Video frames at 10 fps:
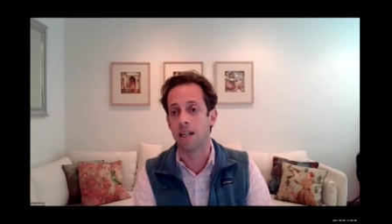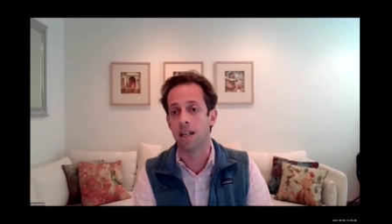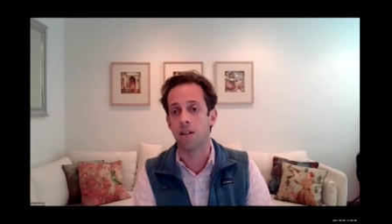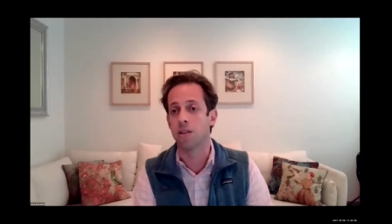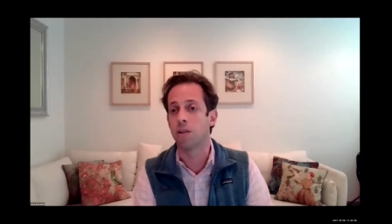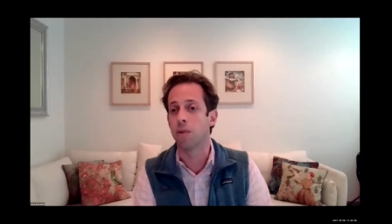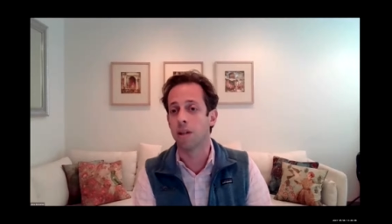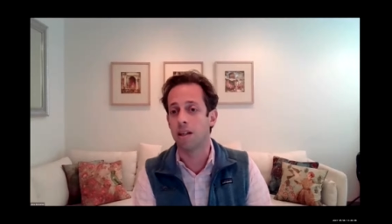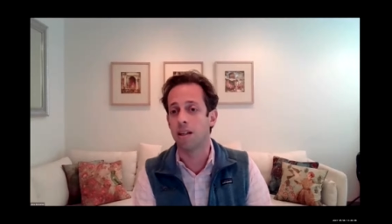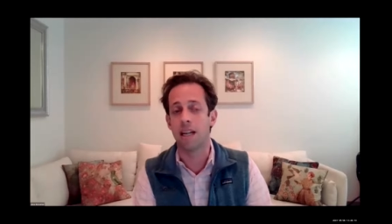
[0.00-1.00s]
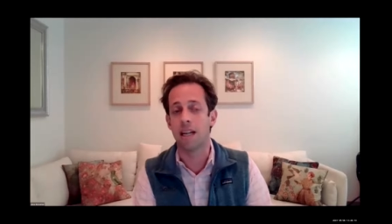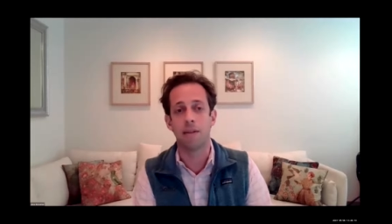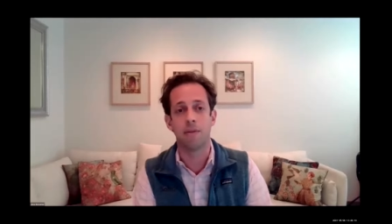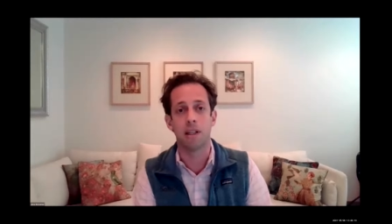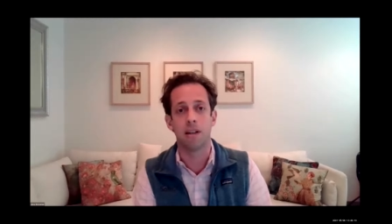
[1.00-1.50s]
And there's a real level
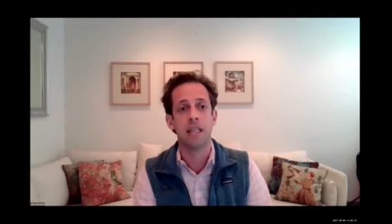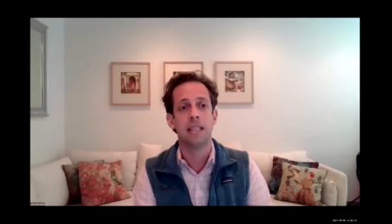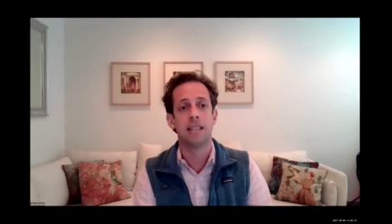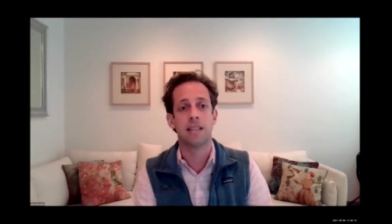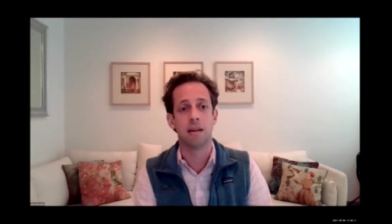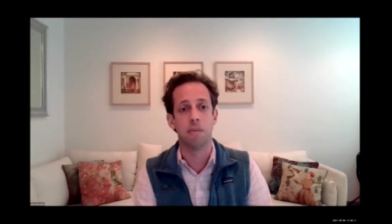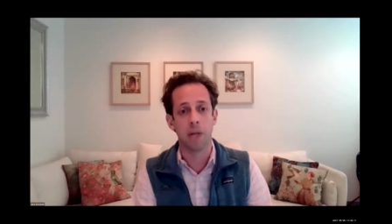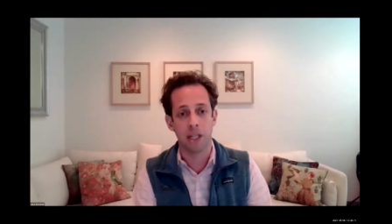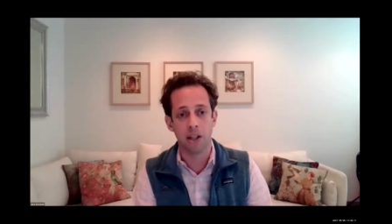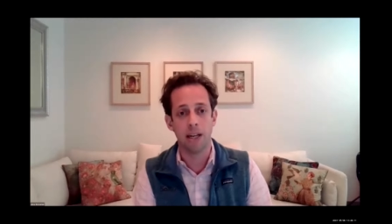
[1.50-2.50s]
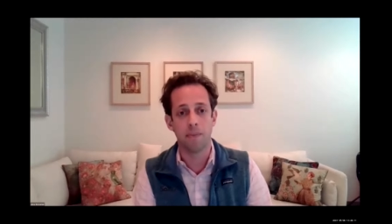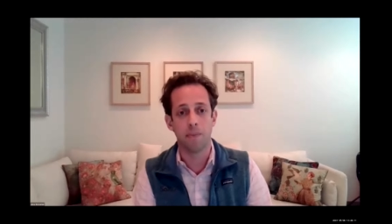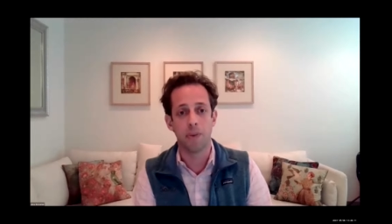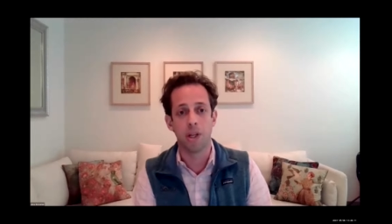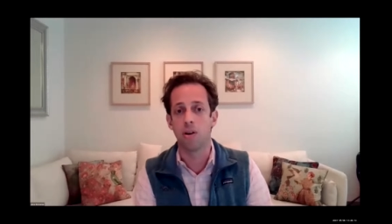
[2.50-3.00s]
of stability,
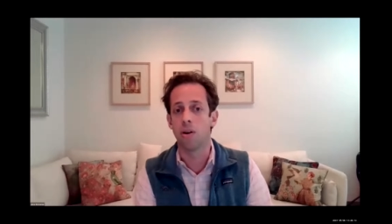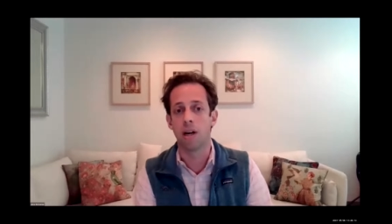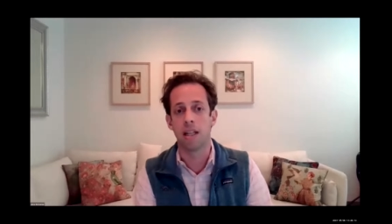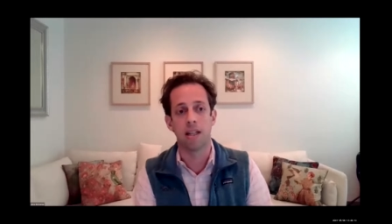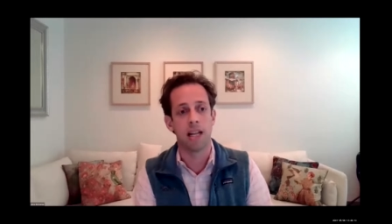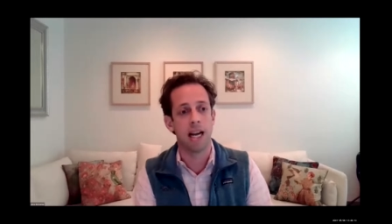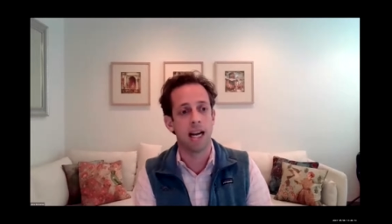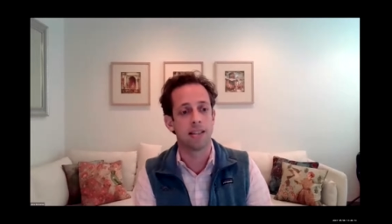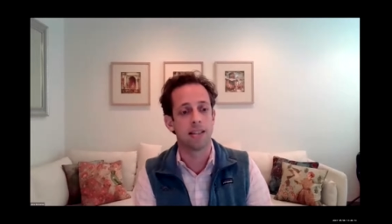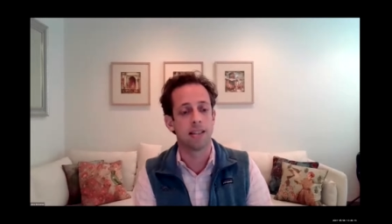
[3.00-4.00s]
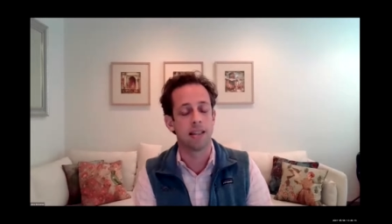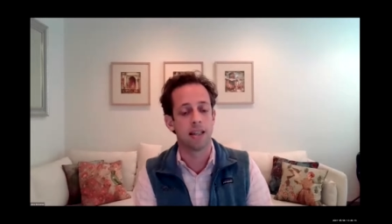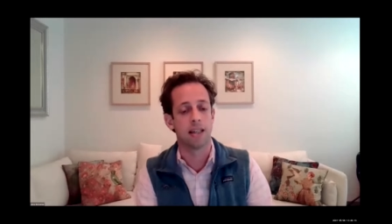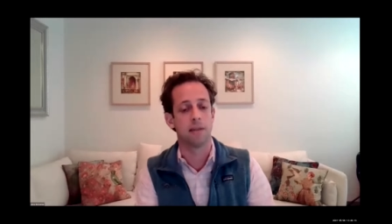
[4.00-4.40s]
during the last